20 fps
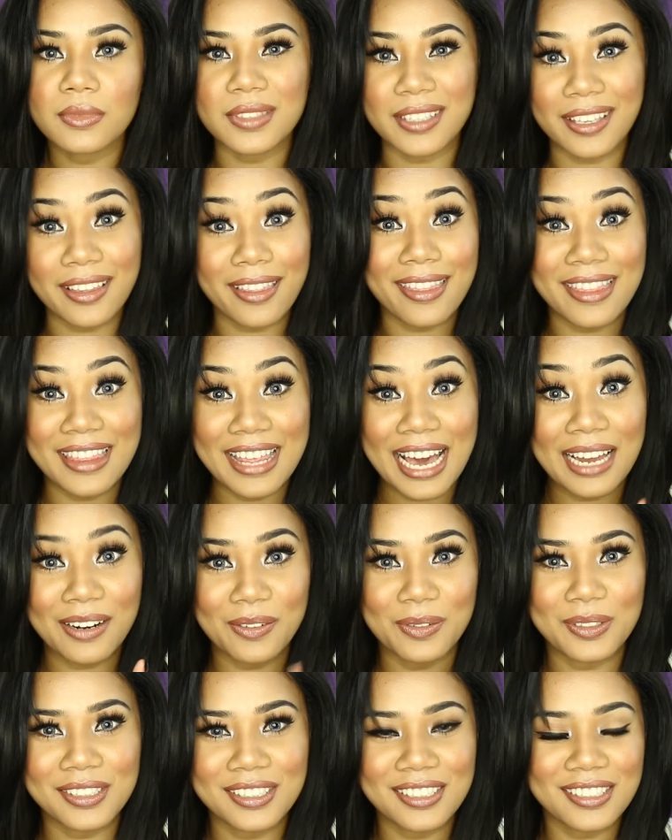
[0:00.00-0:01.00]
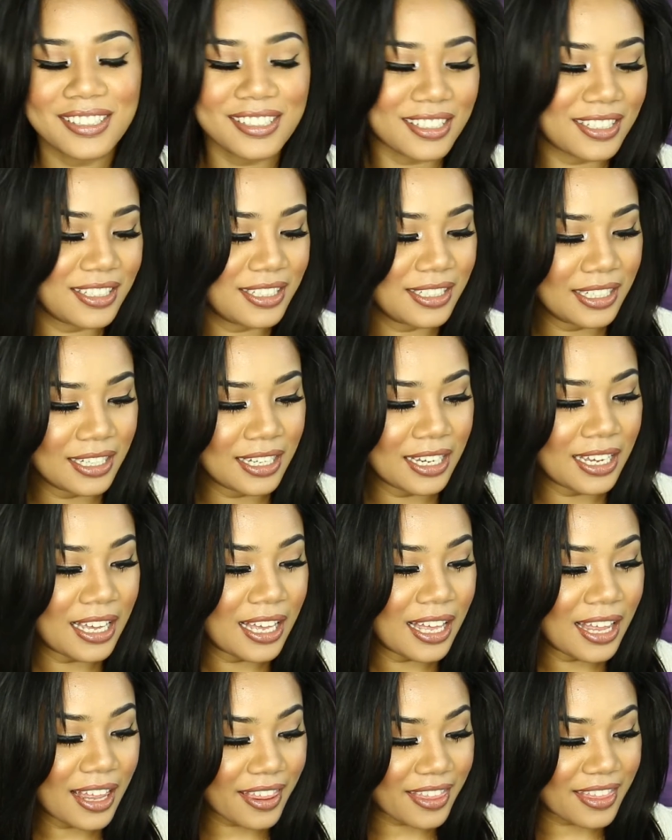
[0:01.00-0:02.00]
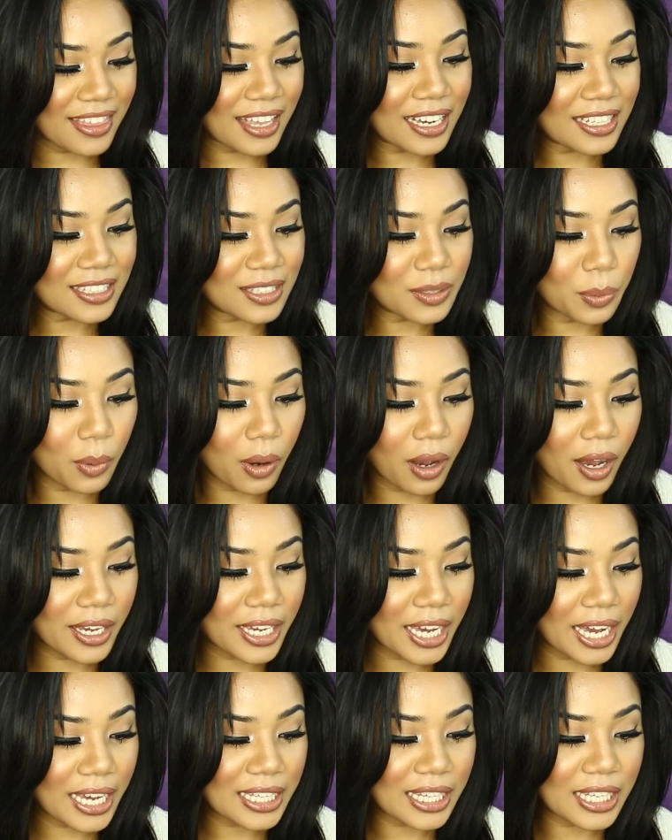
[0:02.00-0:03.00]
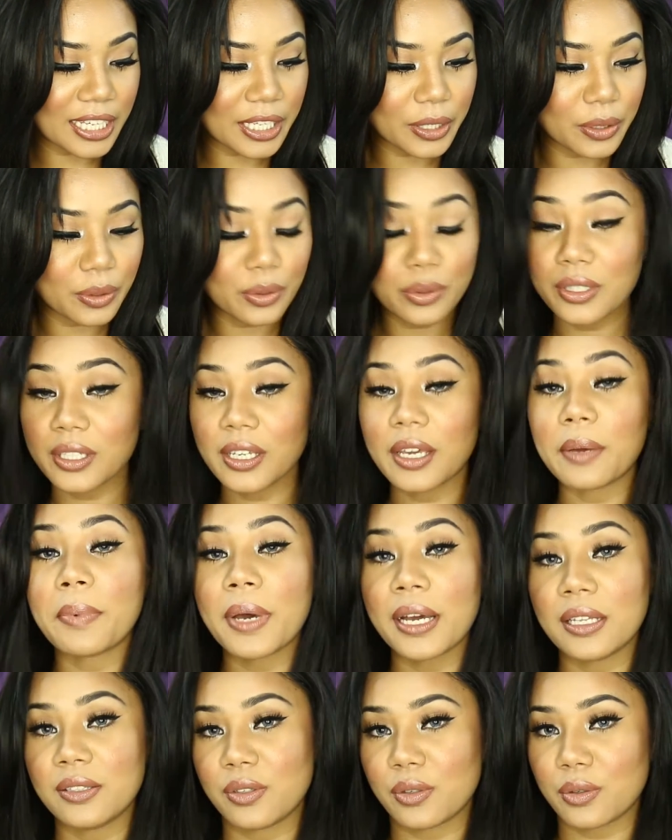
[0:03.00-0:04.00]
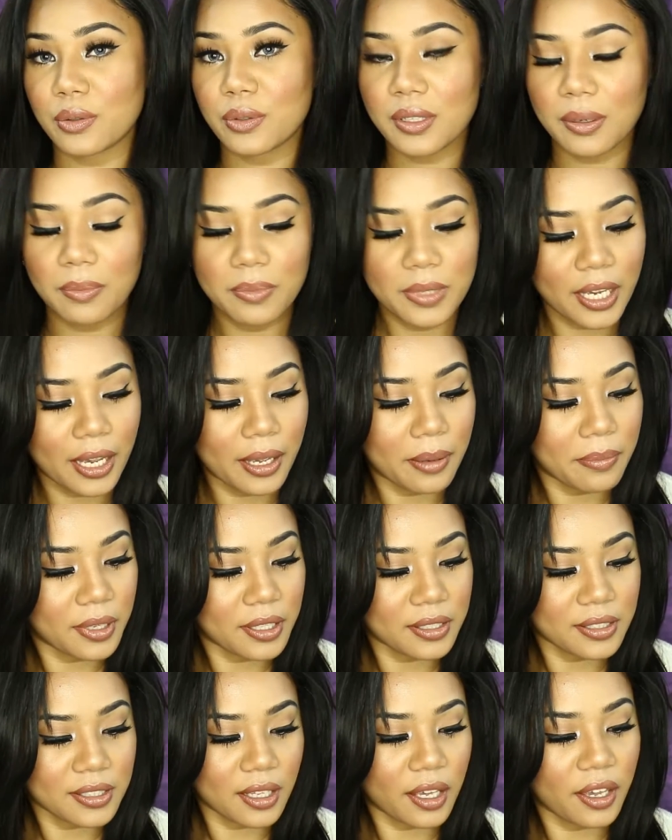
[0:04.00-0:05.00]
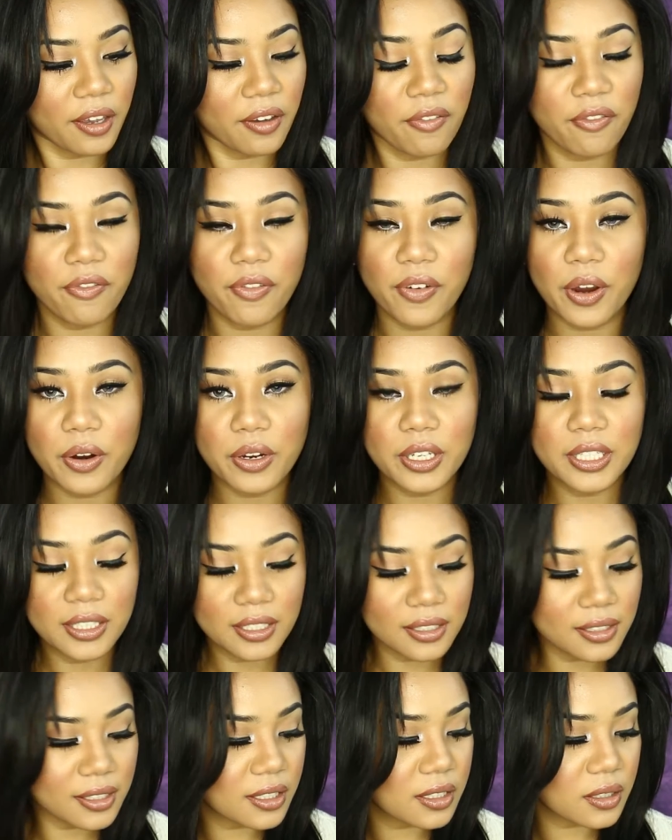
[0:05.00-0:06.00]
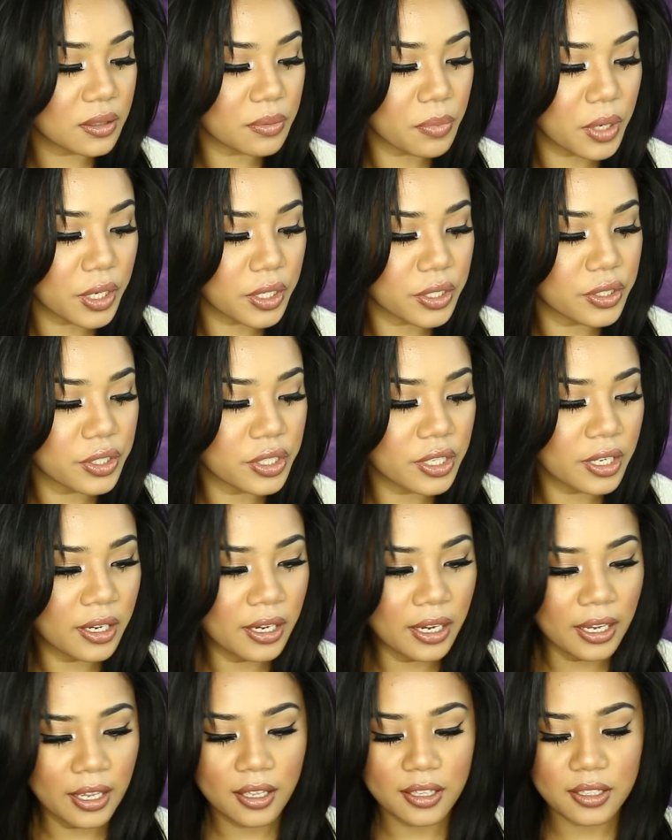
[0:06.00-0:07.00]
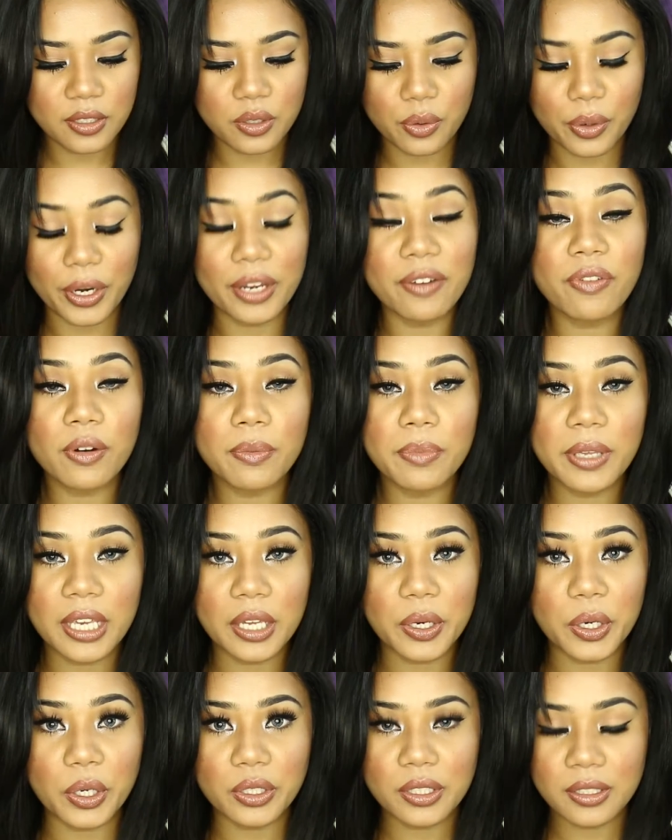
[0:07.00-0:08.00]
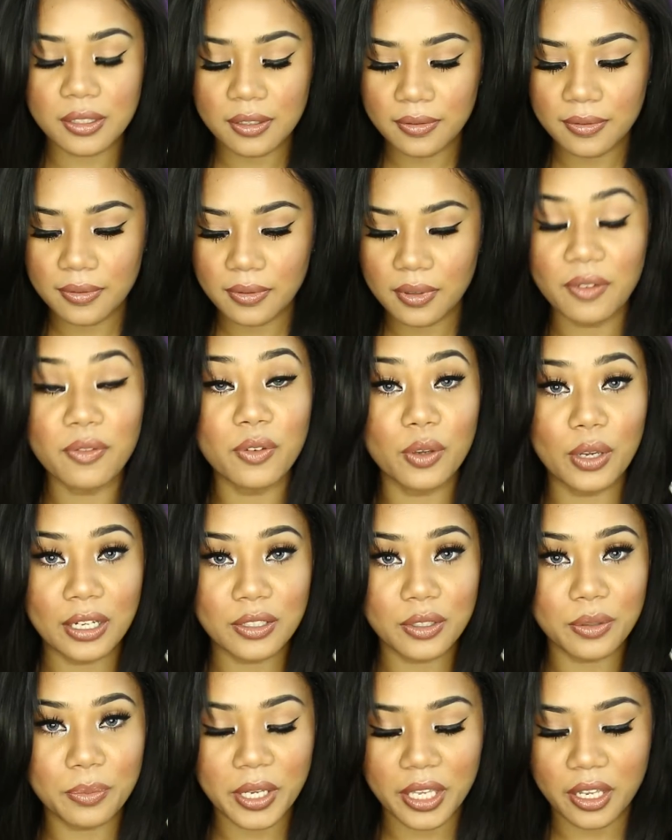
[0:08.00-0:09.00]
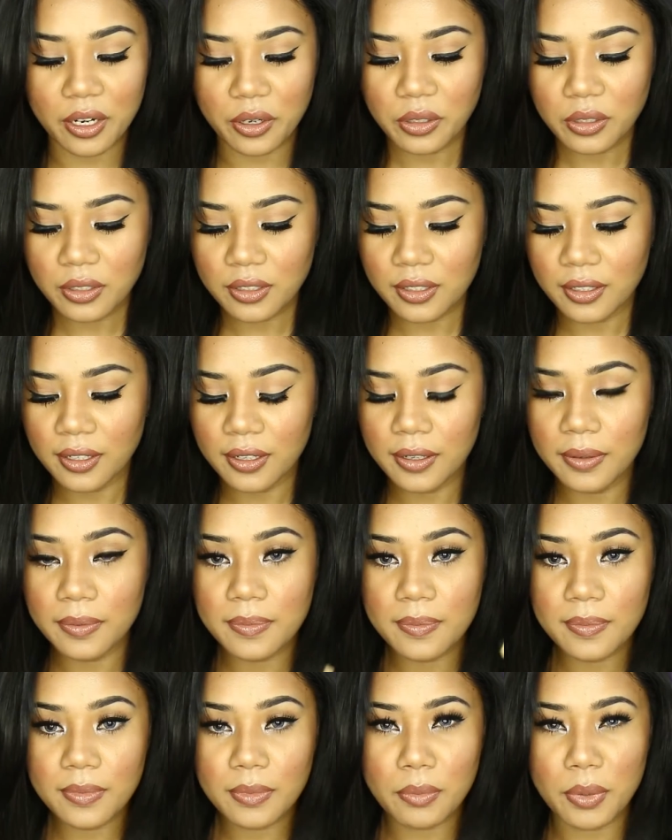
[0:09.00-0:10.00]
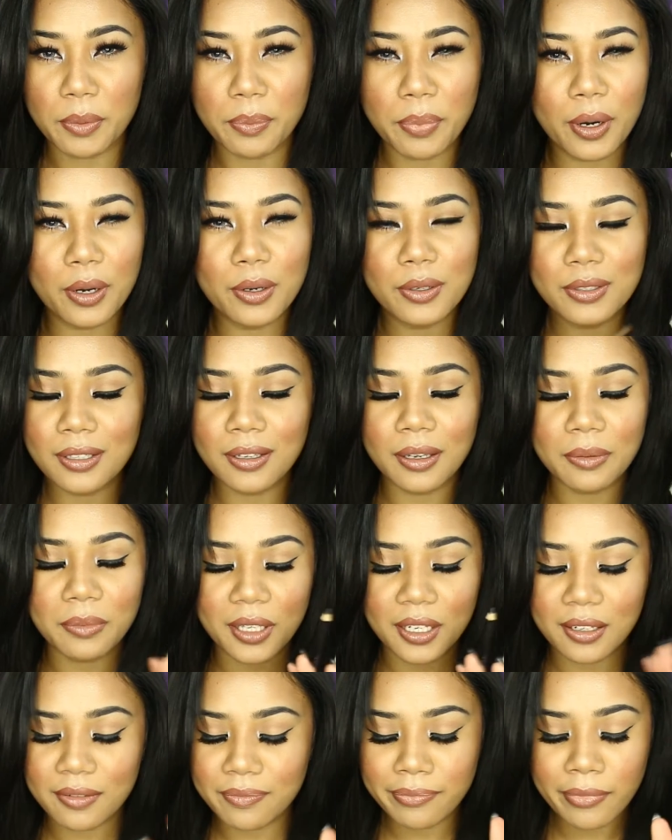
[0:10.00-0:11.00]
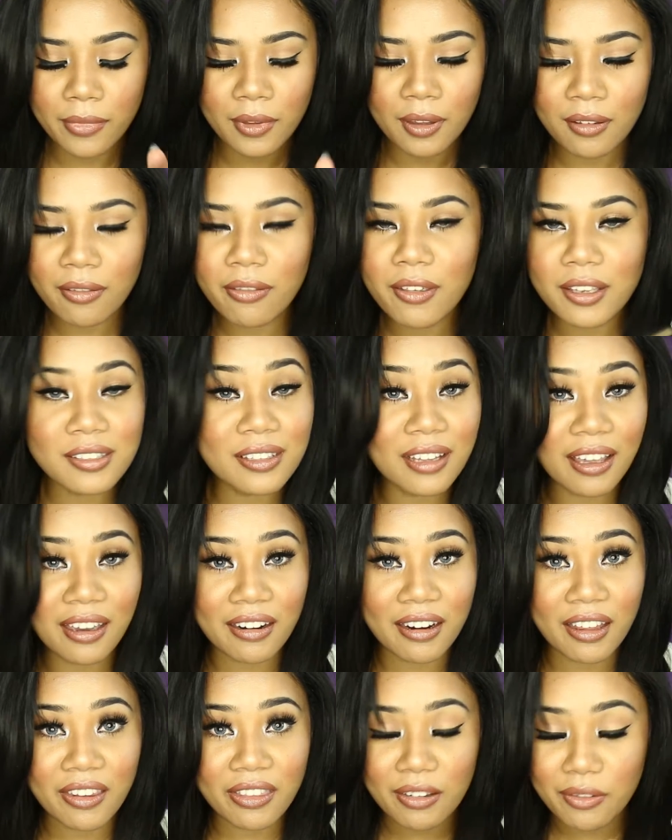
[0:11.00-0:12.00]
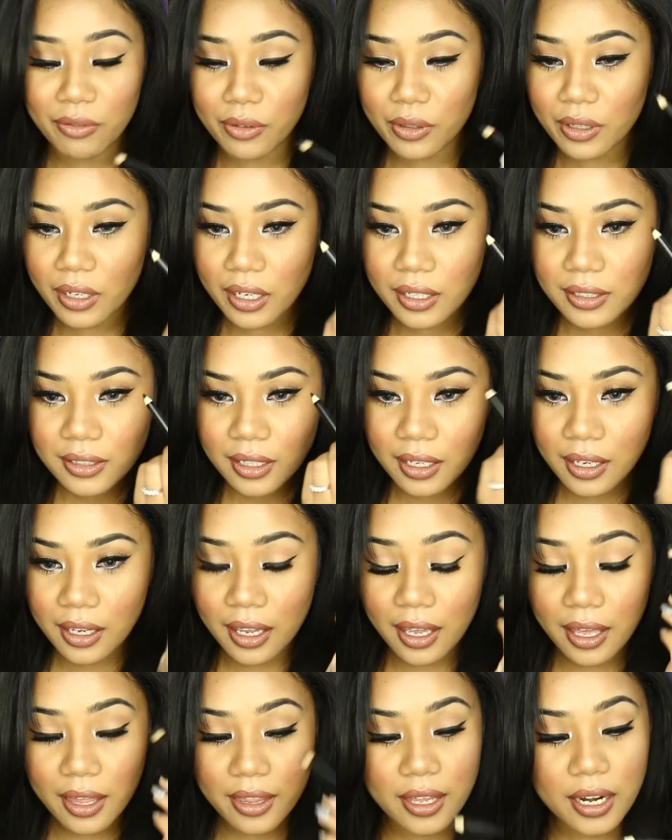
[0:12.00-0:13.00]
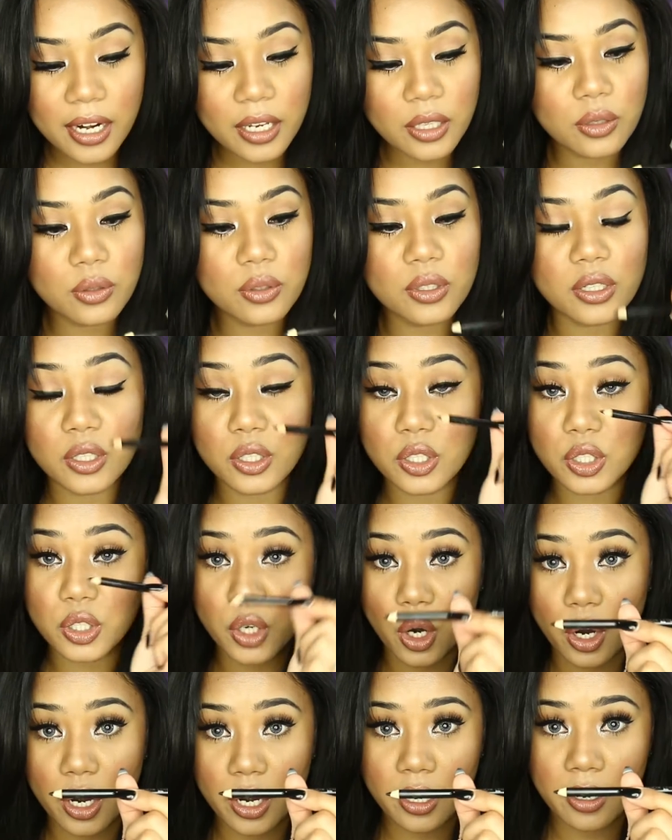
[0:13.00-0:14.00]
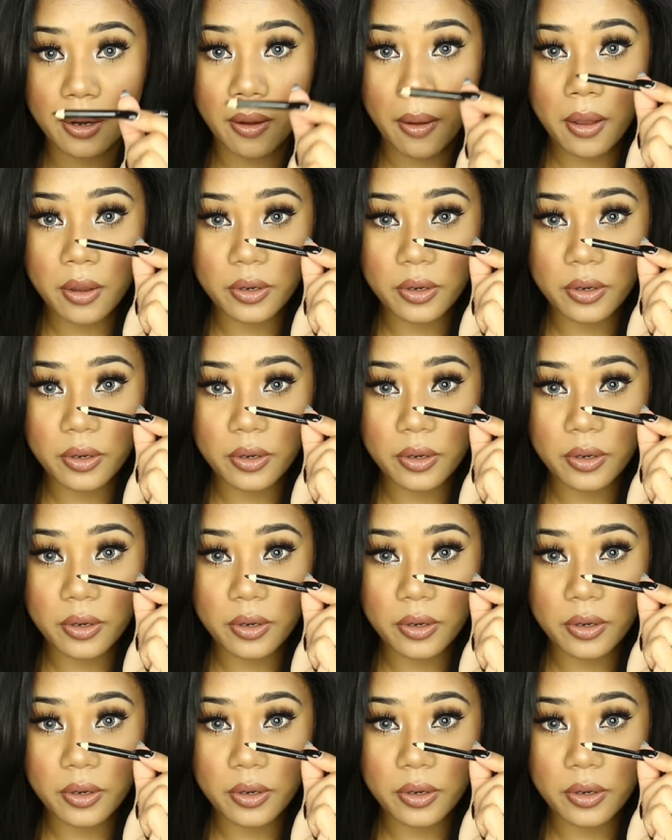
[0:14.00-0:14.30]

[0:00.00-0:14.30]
See, that was easy. That's why I like using a pencil sometimes. It's like very easy to smudge. It's great for beginners, if you guys are beginners. But pros, I mean, this is like nothing for you guys. And then I use a dark